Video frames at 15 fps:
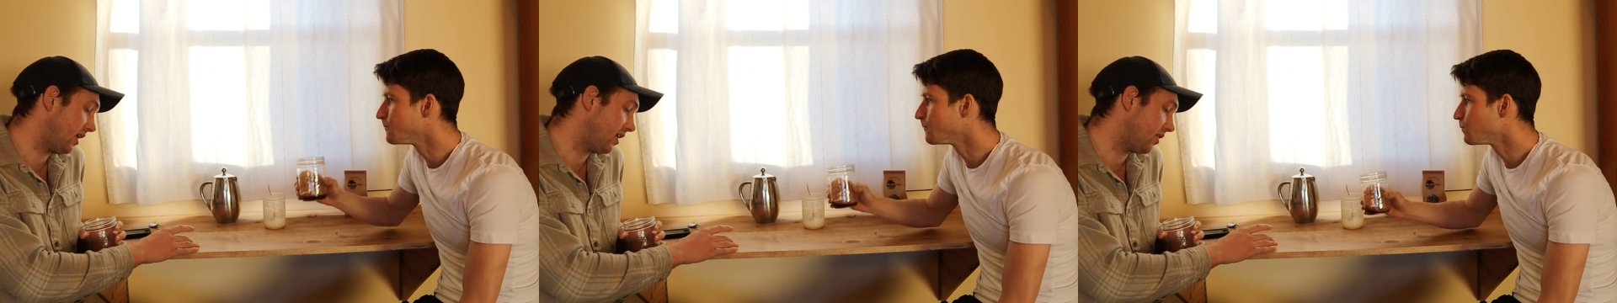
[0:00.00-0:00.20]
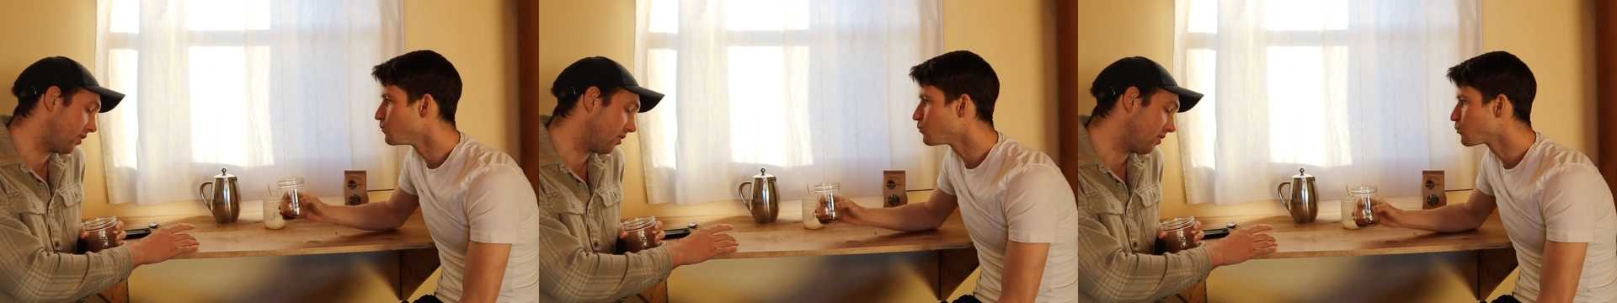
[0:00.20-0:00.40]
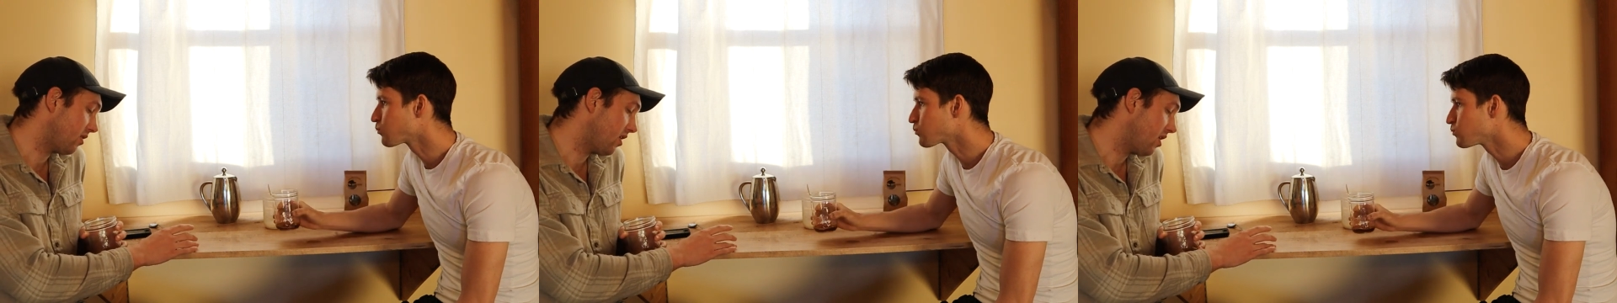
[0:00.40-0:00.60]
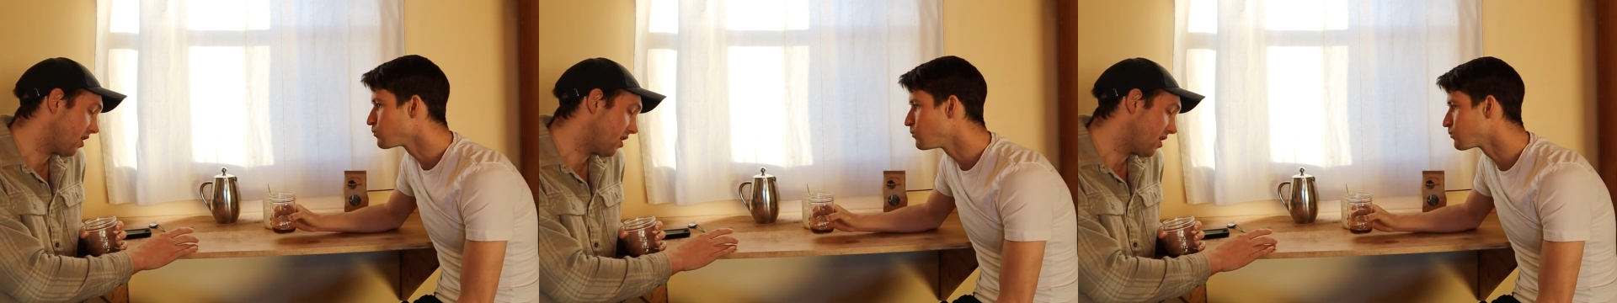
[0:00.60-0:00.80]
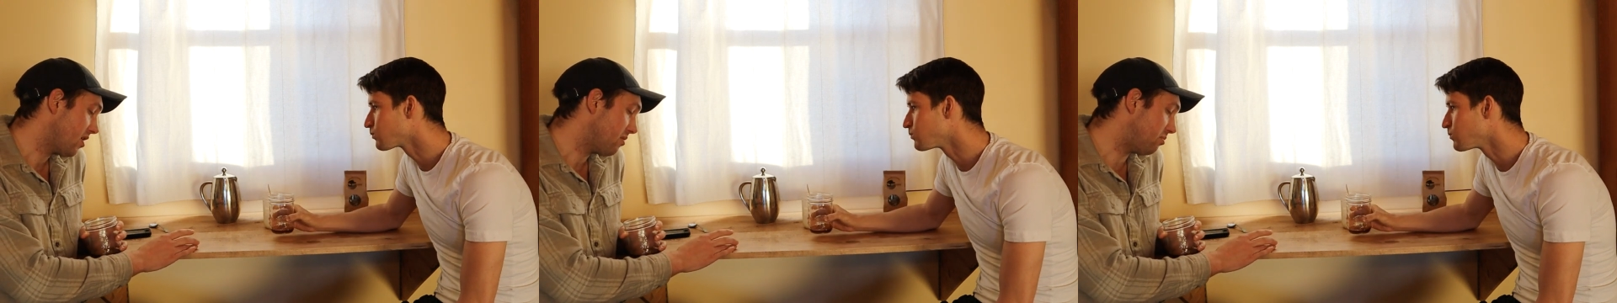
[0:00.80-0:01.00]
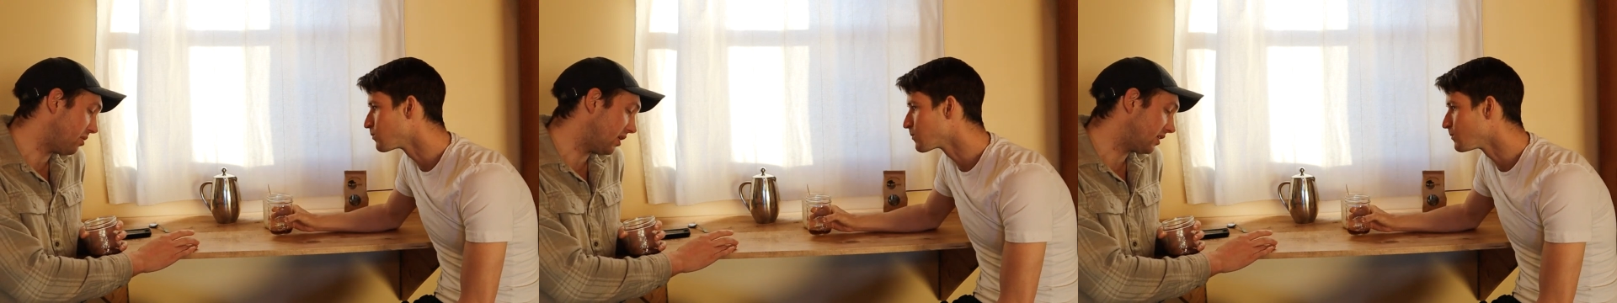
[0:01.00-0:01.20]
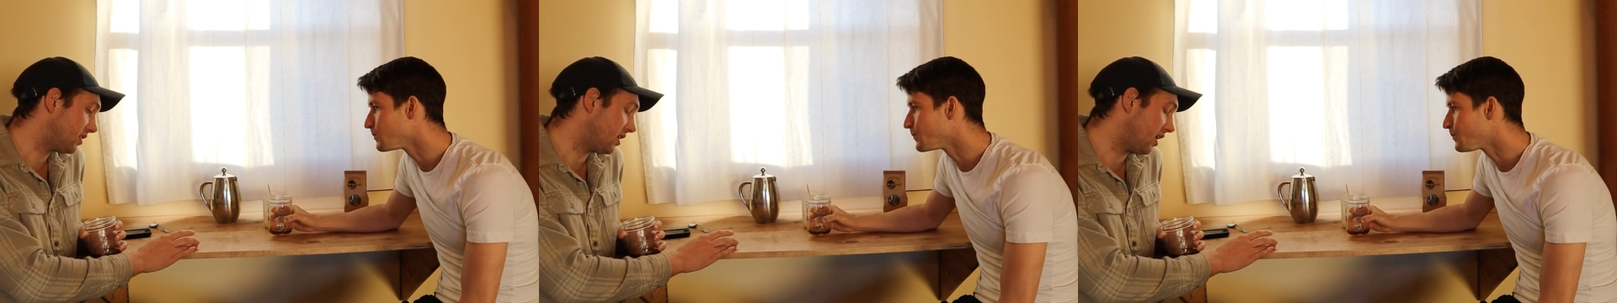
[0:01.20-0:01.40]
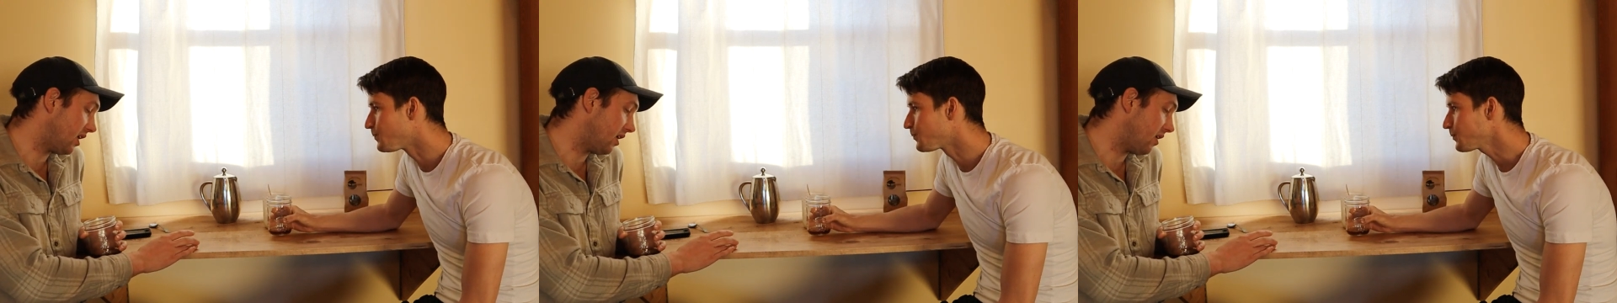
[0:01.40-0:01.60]
Speaker 1: later, but
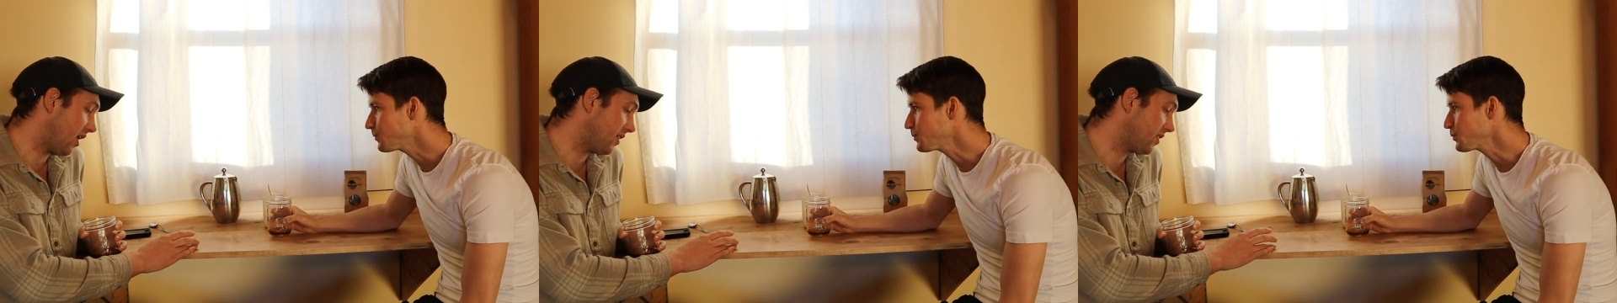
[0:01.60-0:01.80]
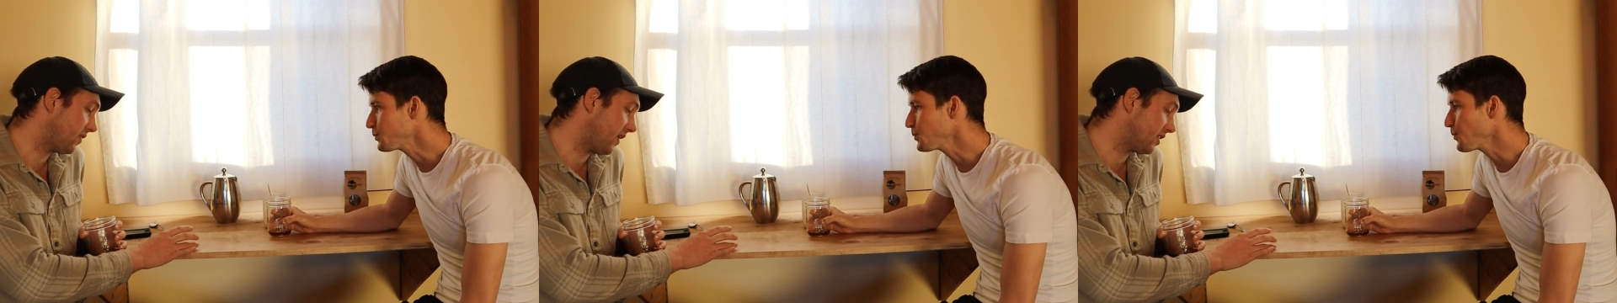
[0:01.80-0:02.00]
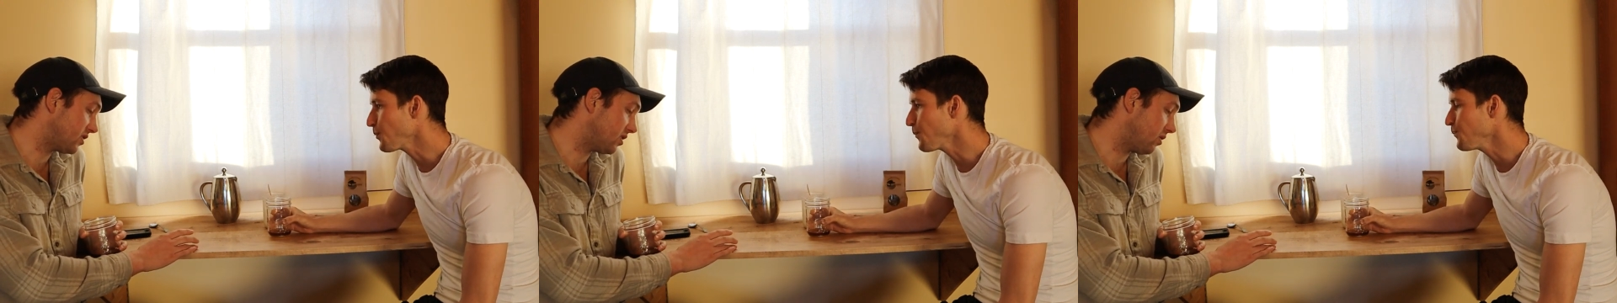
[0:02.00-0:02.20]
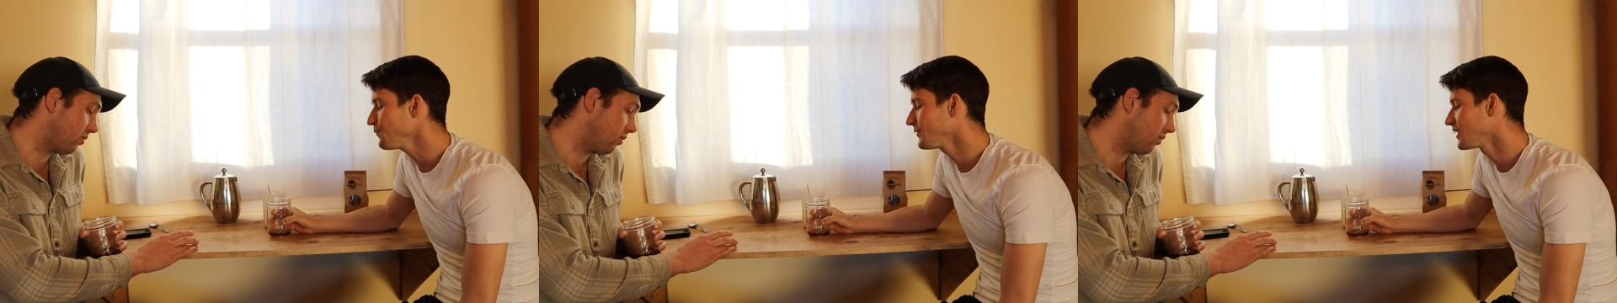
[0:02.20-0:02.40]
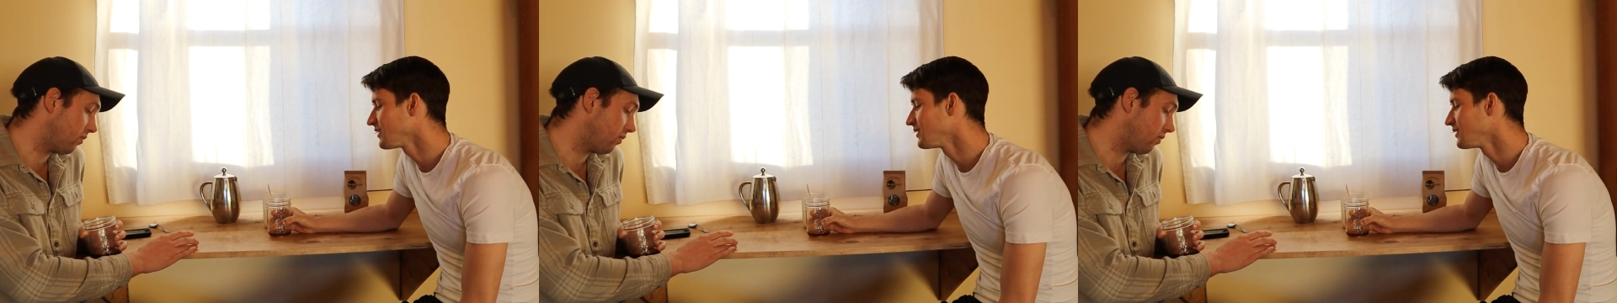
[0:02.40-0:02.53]
uh, I think that's a